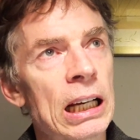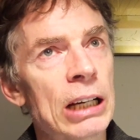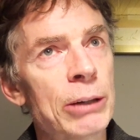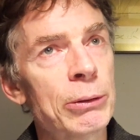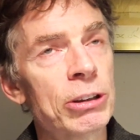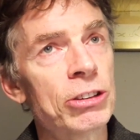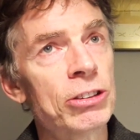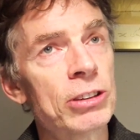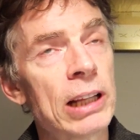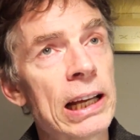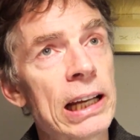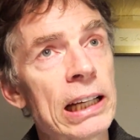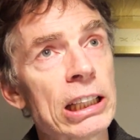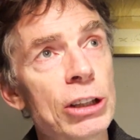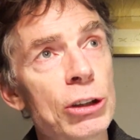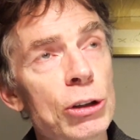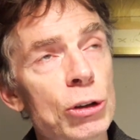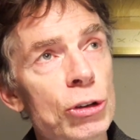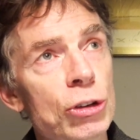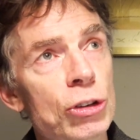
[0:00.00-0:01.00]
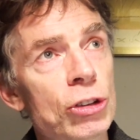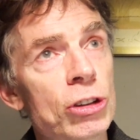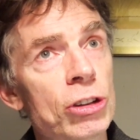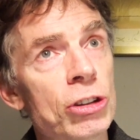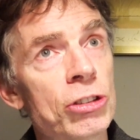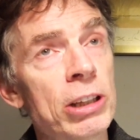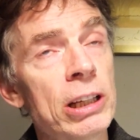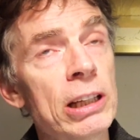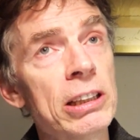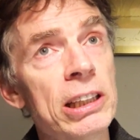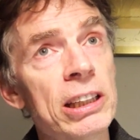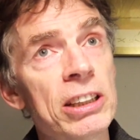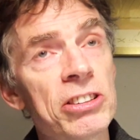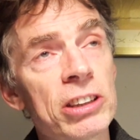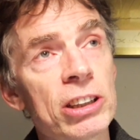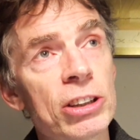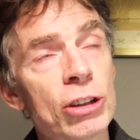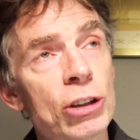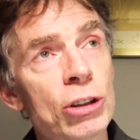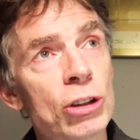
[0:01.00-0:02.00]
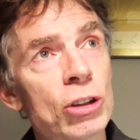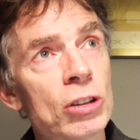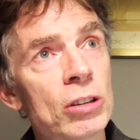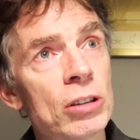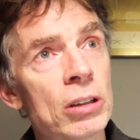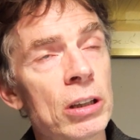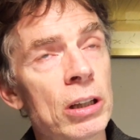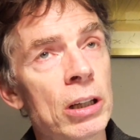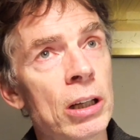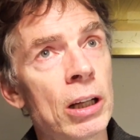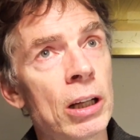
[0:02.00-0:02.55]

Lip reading: I was diagnosed 10 years ago,